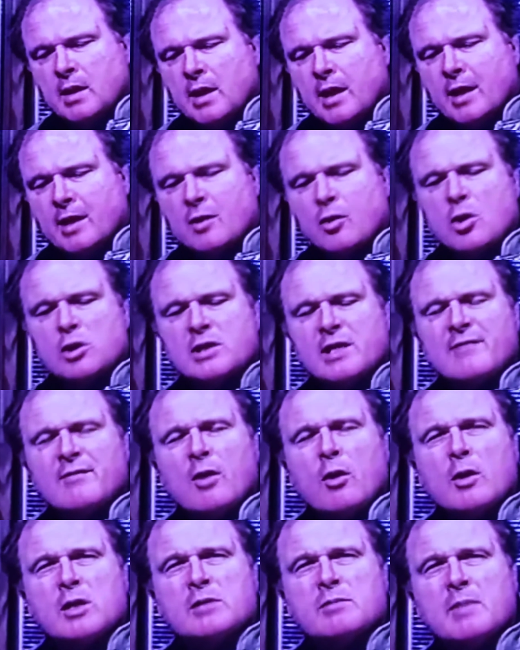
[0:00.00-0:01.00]
And of course, I've
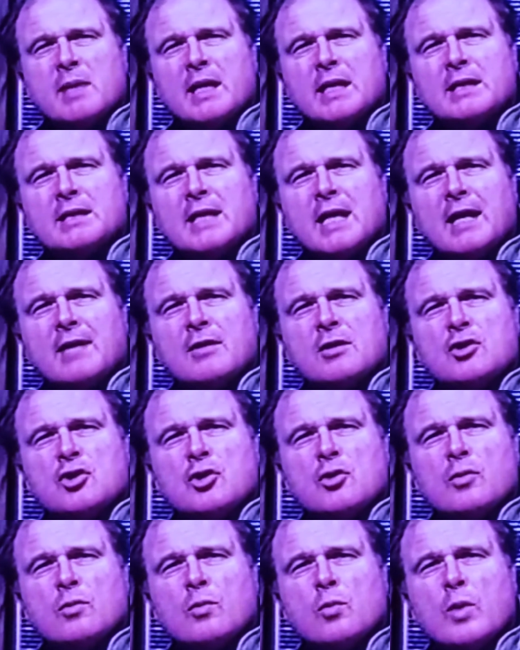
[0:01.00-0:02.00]
always maintained that
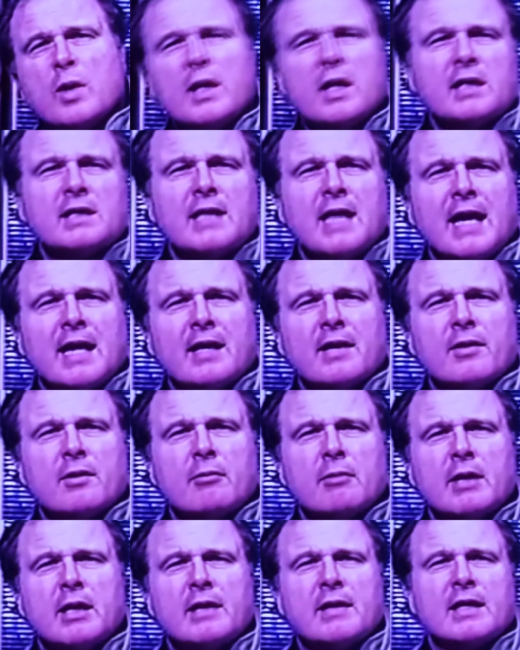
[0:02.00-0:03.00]
you win a title in the
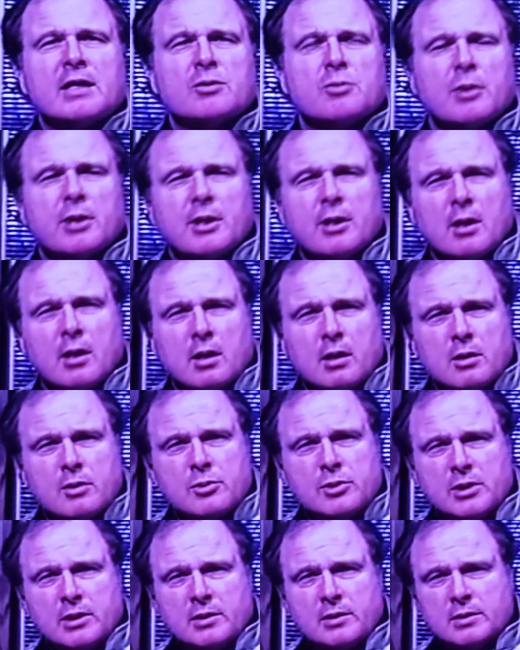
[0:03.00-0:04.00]
ring, that's where you ought to
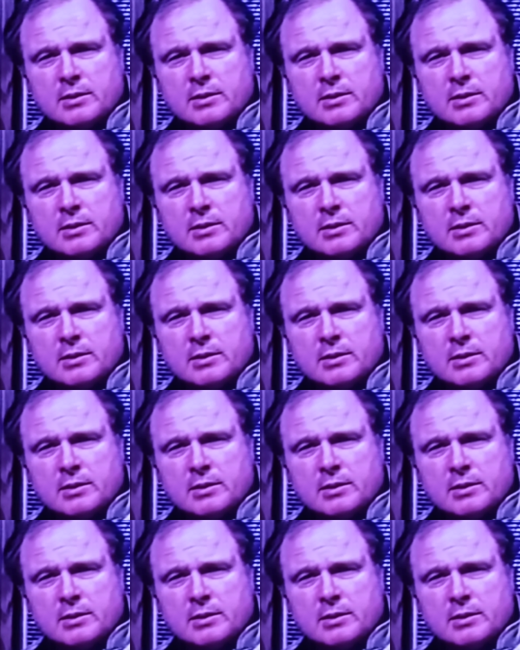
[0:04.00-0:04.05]
lose it.